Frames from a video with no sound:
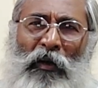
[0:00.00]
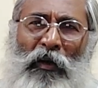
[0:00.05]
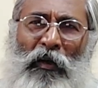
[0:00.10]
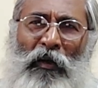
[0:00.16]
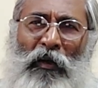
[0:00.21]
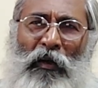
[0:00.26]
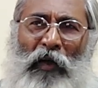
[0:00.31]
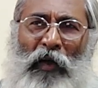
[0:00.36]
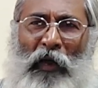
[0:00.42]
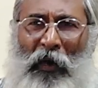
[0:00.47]

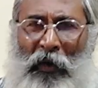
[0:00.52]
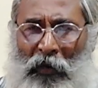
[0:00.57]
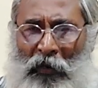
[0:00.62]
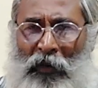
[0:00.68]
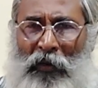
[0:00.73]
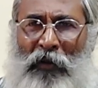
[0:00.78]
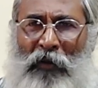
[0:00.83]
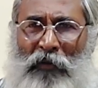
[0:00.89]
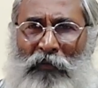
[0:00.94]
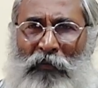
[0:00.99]

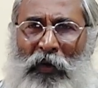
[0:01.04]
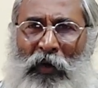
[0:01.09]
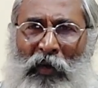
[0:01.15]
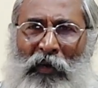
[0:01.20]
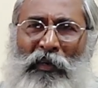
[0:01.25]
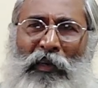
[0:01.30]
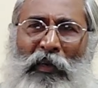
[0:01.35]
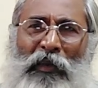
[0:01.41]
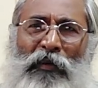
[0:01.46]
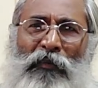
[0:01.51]

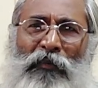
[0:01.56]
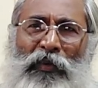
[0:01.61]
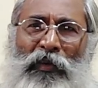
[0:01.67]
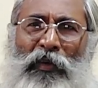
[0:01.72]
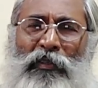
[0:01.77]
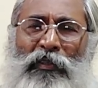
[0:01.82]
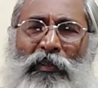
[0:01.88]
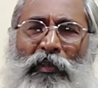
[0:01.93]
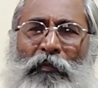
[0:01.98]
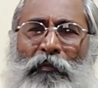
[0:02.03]
I take
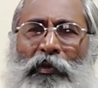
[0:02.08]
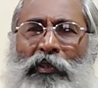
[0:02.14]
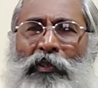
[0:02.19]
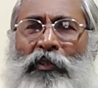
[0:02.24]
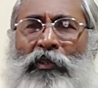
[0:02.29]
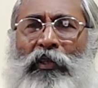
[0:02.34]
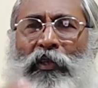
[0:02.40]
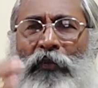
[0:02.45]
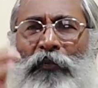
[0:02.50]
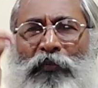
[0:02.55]
Venus
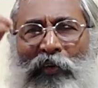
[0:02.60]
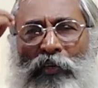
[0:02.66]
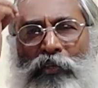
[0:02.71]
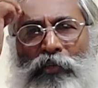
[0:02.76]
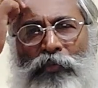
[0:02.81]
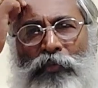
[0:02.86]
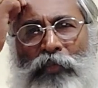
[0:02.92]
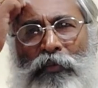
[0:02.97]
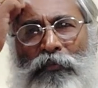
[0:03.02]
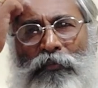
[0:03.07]
combust if it
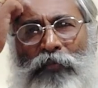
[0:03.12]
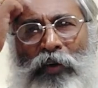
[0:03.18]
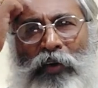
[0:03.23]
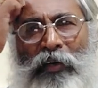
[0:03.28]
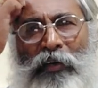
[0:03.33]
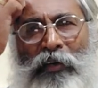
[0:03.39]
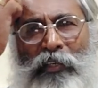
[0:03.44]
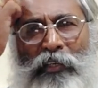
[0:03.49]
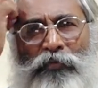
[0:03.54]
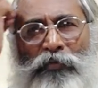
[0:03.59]
is within
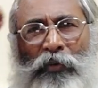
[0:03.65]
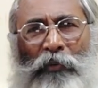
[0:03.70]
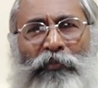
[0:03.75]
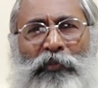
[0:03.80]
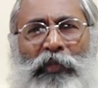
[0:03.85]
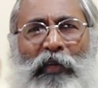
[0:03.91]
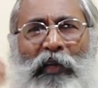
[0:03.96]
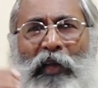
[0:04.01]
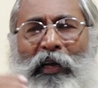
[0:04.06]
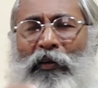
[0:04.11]
5 degrees from
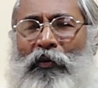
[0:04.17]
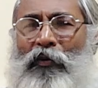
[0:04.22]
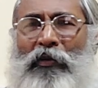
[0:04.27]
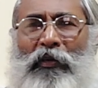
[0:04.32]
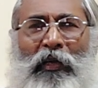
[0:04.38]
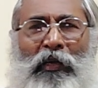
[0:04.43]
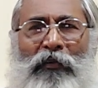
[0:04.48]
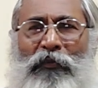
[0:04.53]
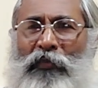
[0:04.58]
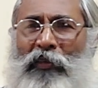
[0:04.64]
Sun. I
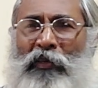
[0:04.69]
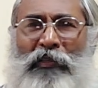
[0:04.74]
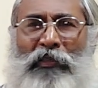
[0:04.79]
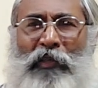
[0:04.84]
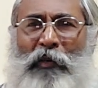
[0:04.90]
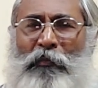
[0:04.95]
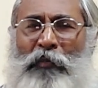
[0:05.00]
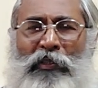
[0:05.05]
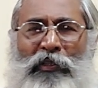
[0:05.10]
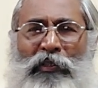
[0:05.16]
don't take Venus
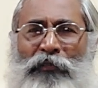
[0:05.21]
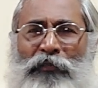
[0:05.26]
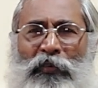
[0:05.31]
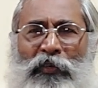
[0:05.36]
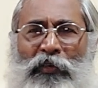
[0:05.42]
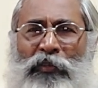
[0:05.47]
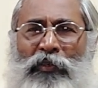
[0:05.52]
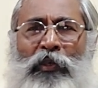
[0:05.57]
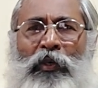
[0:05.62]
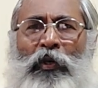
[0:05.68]
combust if
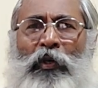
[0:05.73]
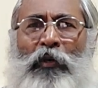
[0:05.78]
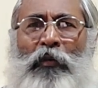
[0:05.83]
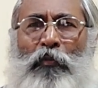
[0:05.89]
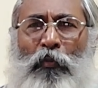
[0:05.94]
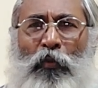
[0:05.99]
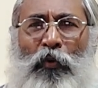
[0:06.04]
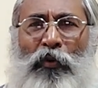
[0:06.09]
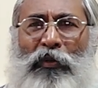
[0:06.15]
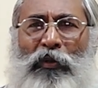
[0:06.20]
it is
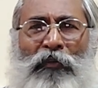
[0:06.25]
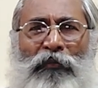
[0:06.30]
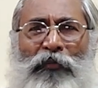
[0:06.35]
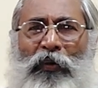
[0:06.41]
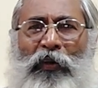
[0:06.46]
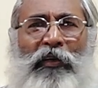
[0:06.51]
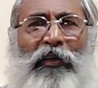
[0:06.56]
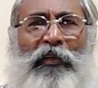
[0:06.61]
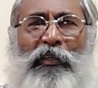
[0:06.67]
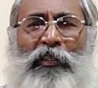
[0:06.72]
more than
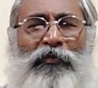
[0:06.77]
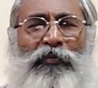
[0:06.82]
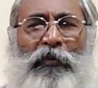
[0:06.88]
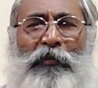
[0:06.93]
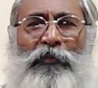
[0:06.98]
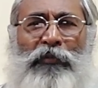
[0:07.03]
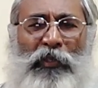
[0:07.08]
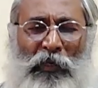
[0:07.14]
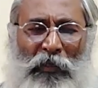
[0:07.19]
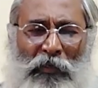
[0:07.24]
5 degrees
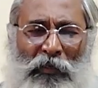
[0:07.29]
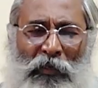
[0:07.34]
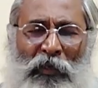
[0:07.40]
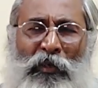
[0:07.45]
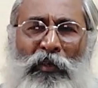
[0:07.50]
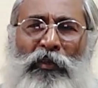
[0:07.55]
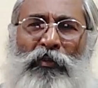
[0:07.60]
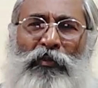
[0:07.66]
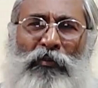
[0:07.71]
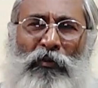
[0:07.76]
from Sun.
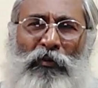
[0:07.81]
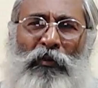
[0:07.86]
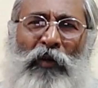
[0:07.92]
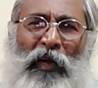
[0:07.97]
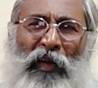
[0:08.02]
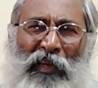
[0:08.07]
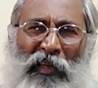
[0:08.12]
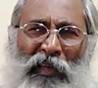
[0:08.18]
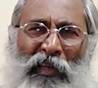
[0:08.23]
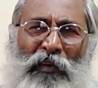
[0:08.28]
So
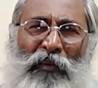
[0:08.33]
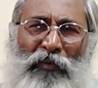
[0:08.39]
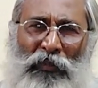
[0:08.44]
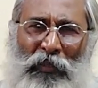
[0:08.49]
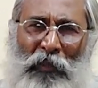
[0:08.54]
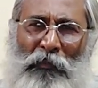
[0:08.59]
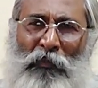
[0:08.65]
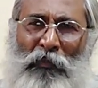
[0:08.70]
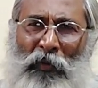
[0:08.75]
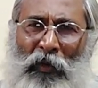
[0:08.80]
I give
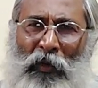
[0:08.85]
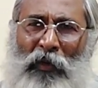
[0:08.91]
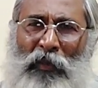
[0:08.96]
some